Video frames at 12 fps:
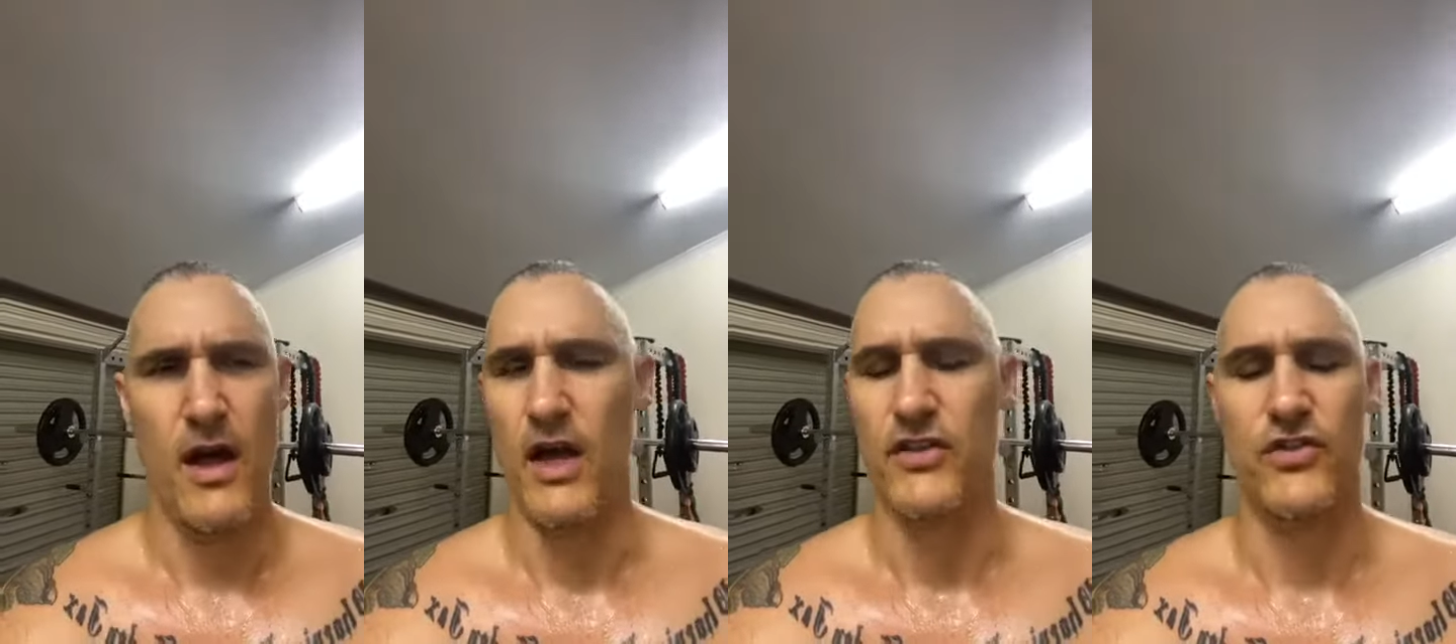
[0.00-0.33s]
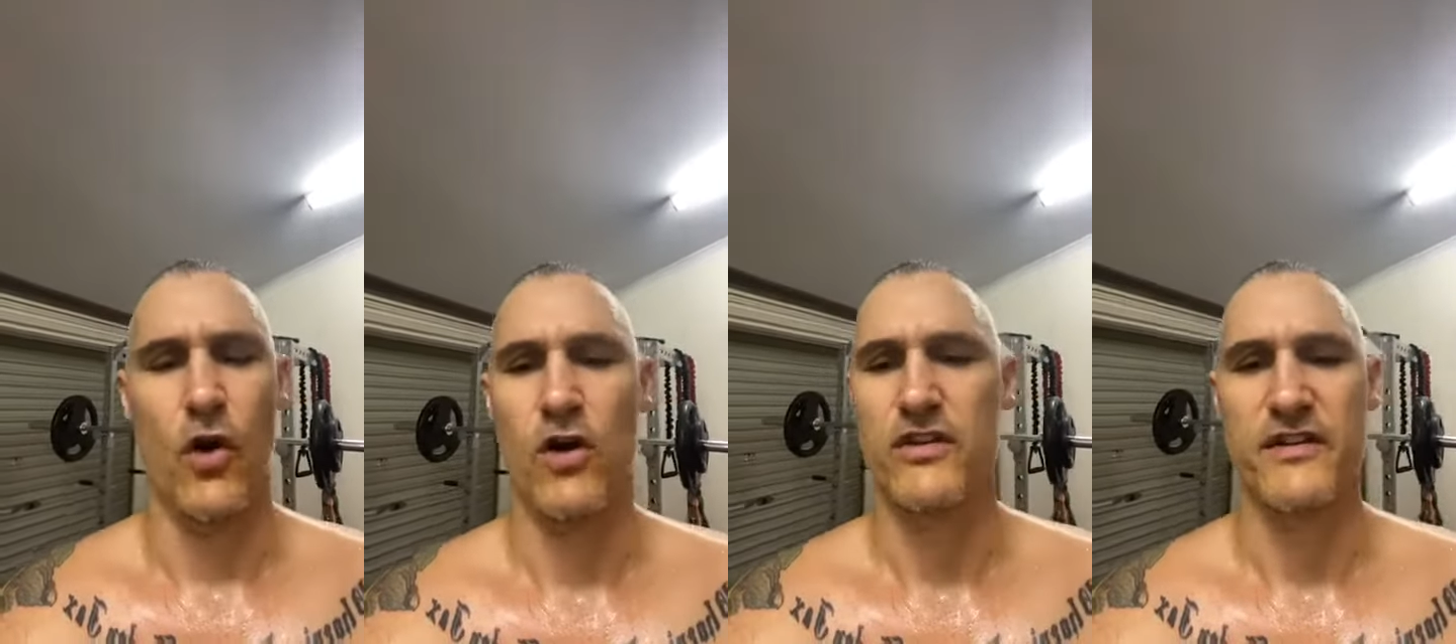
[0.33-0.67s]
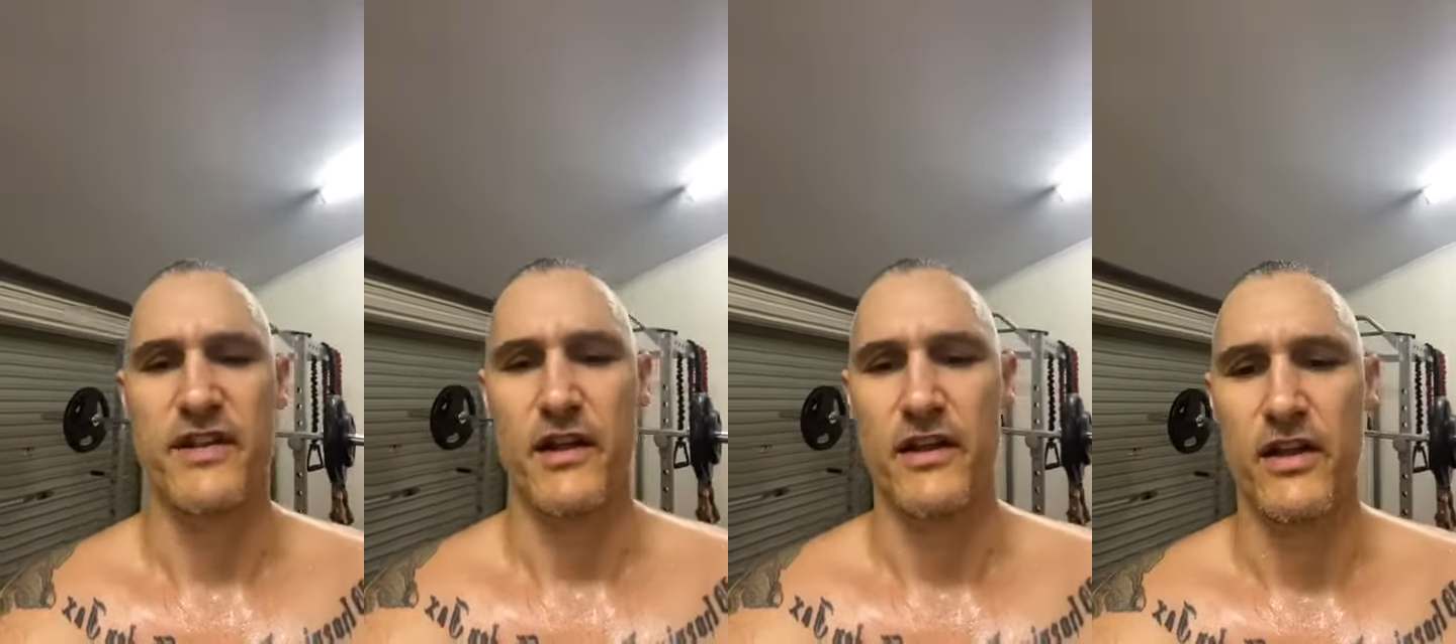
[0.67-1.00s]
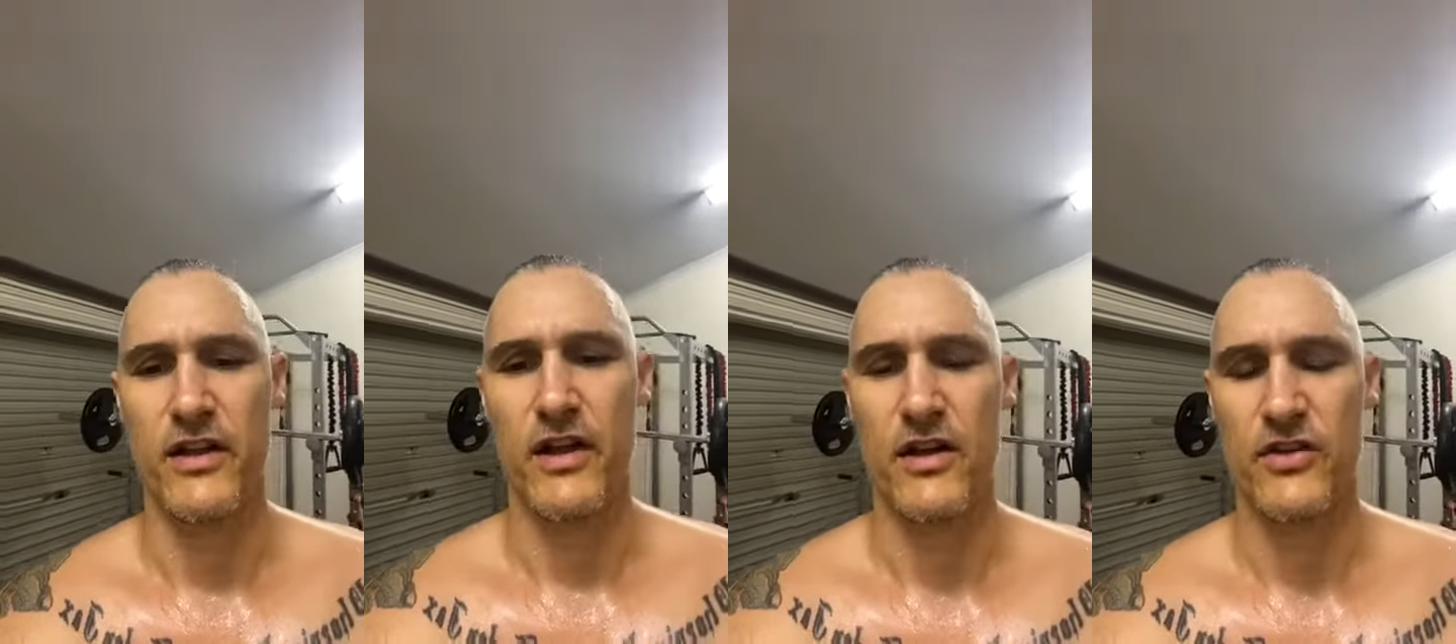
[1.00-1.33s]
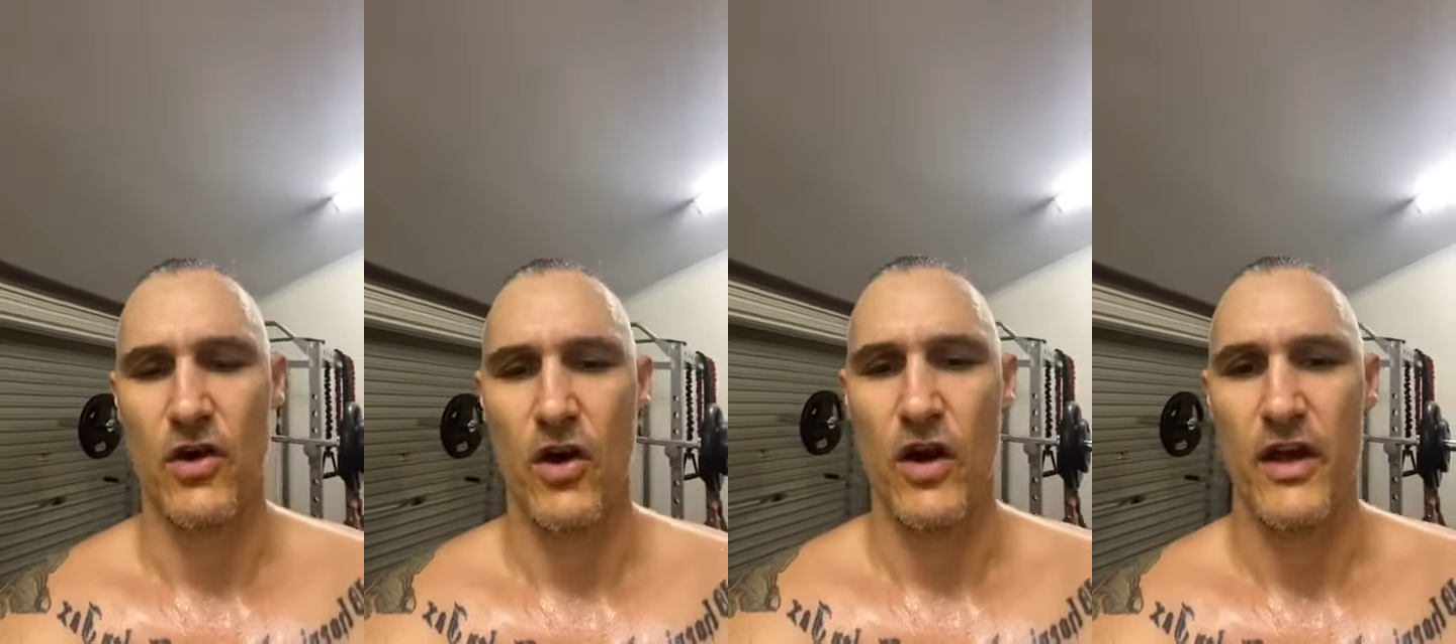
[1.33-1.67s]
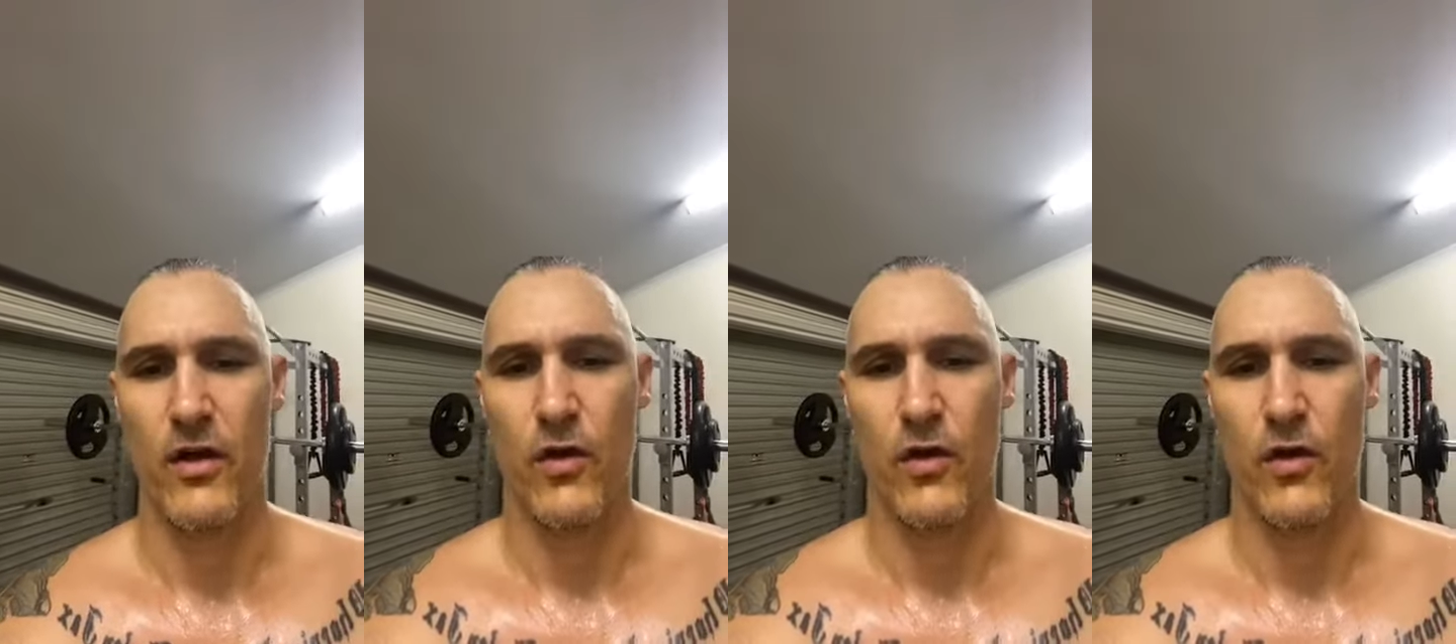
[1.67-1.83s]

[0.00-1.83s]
a doctor telling you you're gonna die,